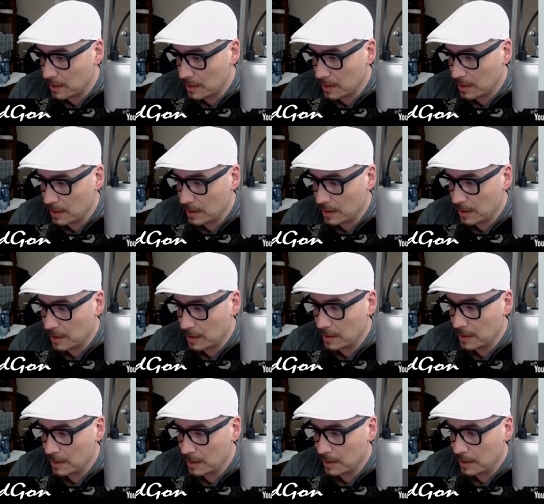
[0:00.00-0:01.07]

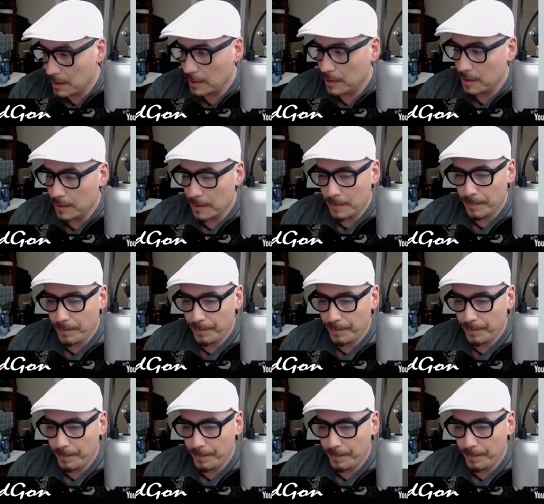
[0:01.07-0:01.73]
Nobody speaks.